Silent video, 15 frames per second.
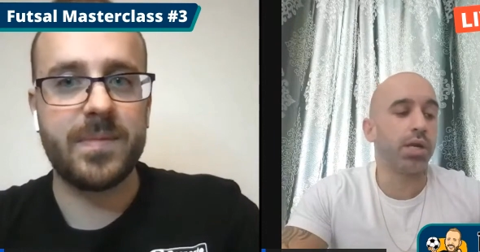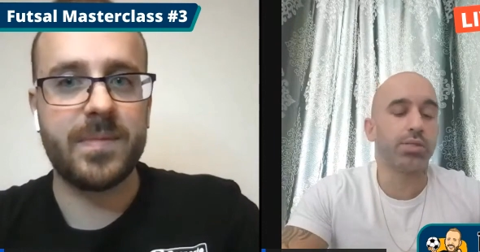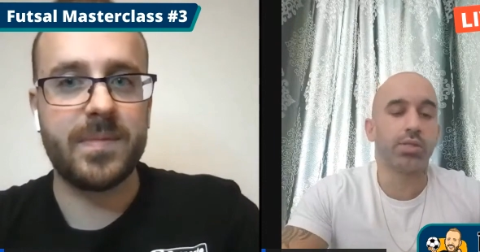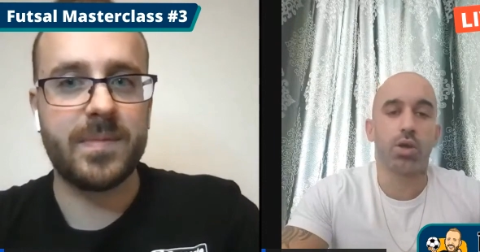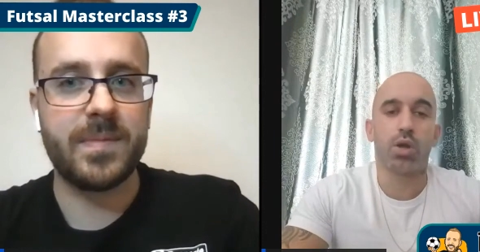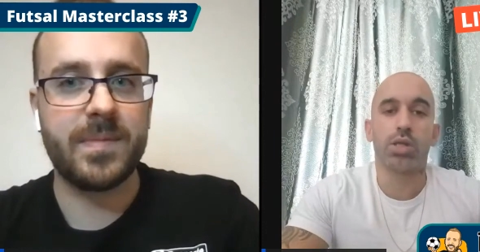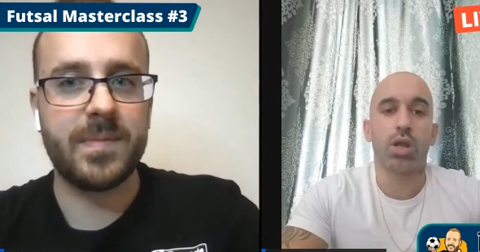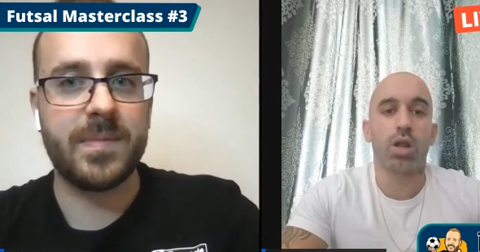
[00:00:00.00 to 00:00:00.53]
Speaker 1: in
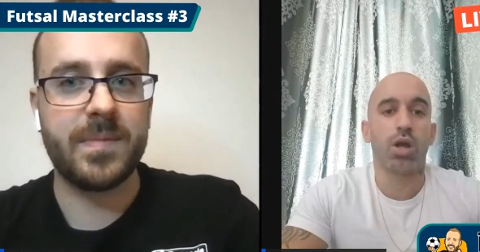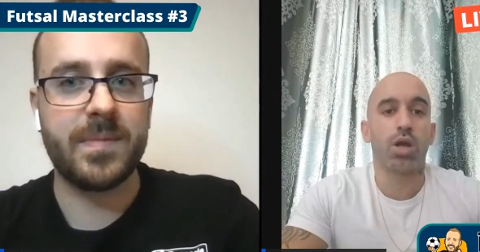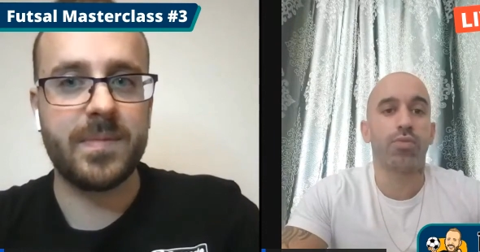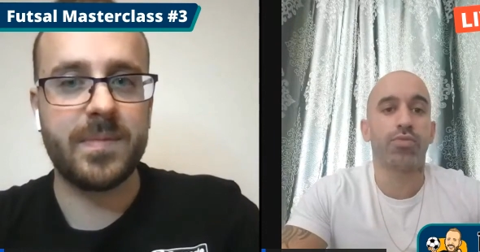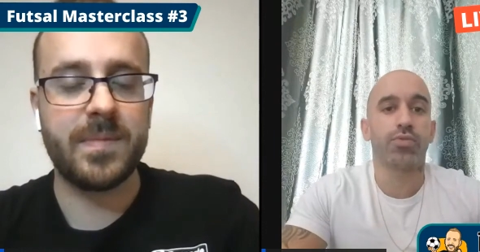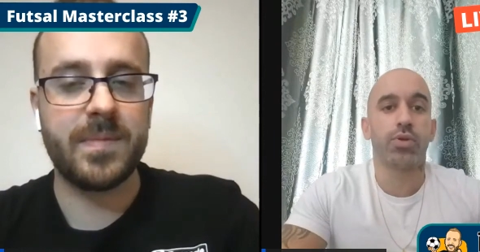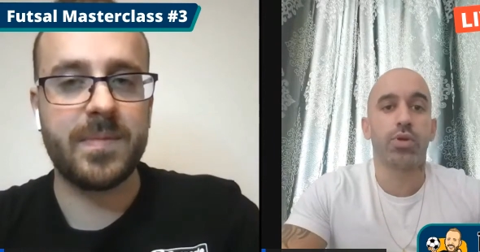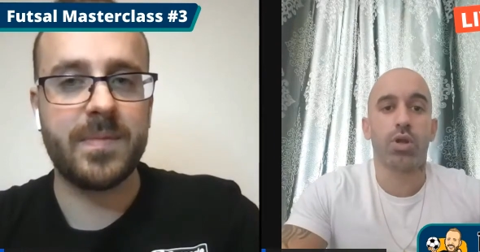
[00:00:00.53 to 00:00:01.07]
Barcelona a lot
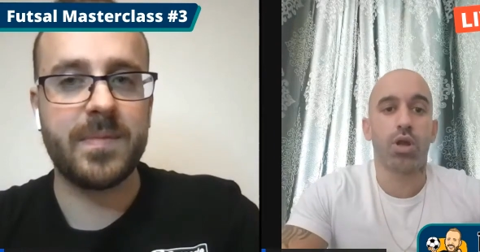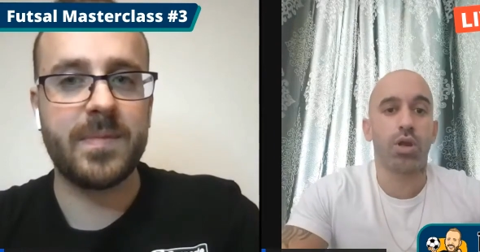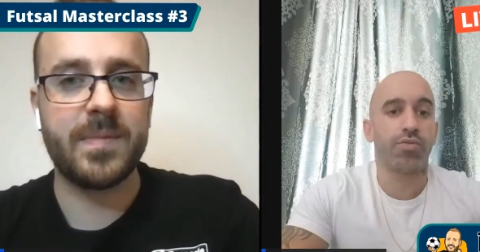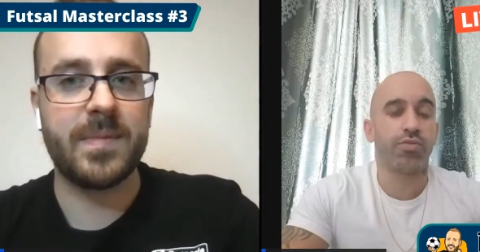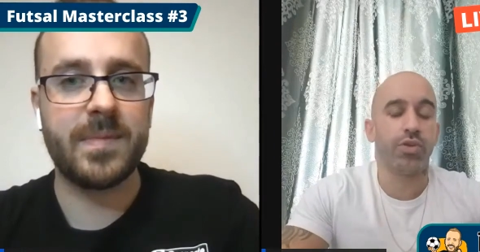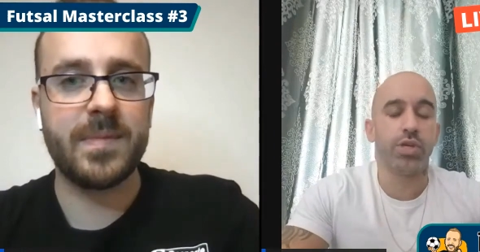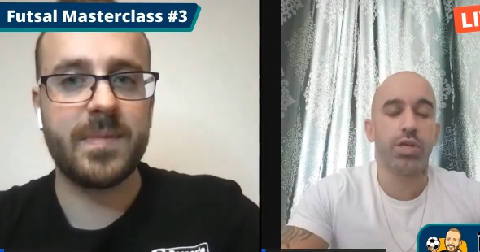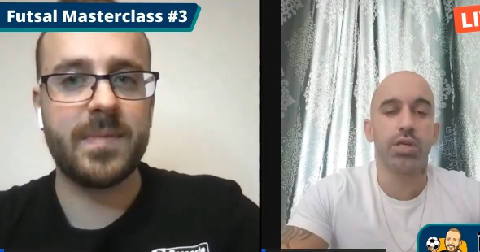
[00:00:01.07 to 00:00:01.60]
of a lot
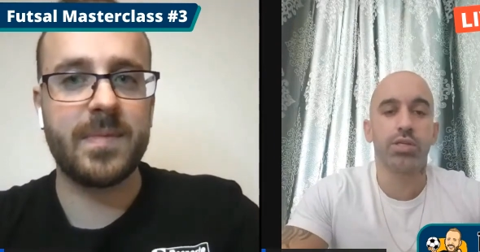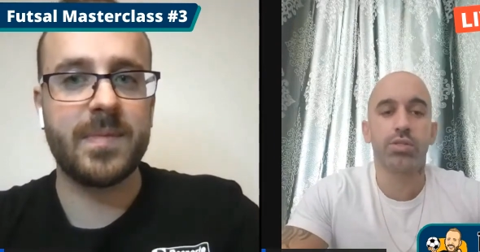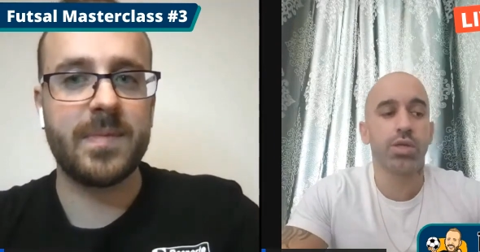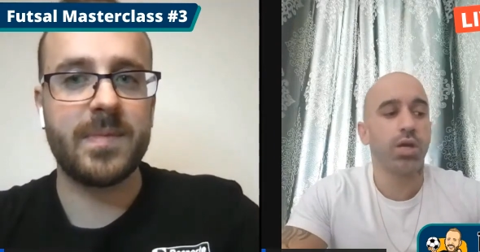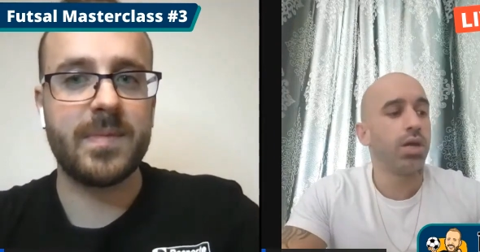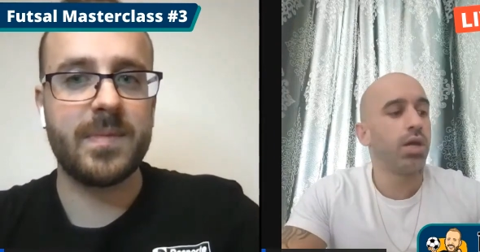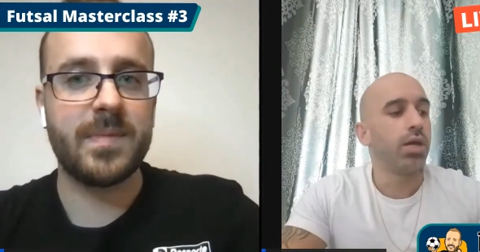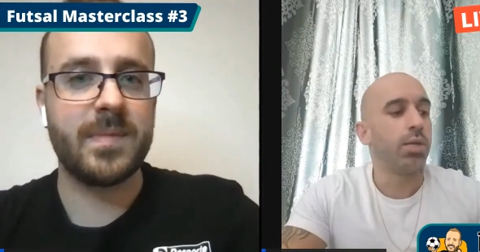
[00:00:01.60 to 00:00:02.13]
of
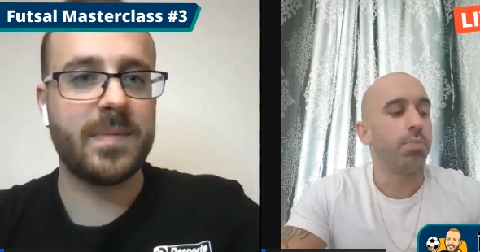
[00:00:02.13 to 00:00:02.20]
years.